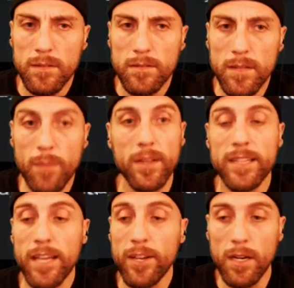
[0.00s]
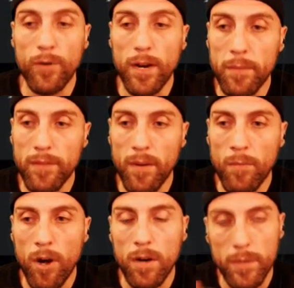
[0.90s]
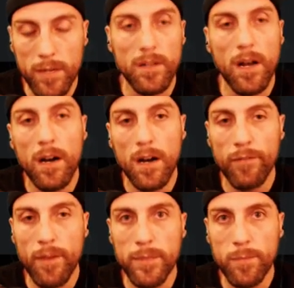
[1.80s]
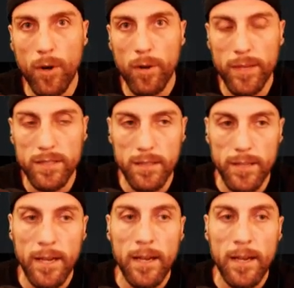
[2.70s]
Something like that. You could correct me if I'm wrong, but a famous poet basically.